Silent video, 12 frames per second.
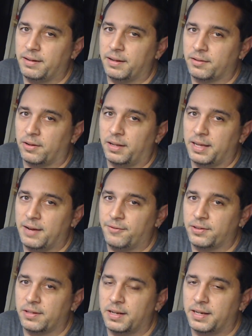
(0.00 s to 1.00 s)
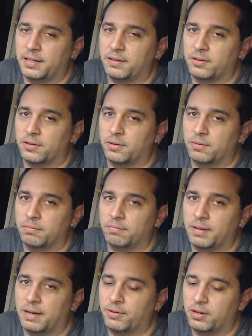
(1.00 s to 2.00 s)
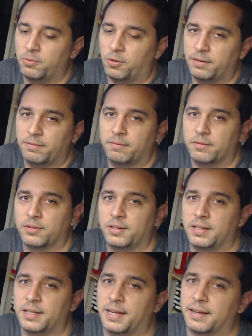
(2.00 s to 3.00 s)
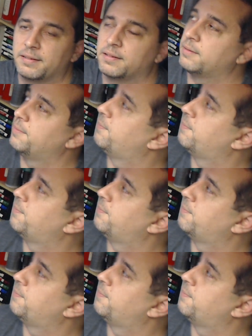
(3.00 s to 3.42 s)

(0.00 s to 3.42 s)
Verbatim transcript: That's all I have for tonight. So have a good one. We'll see you in the next.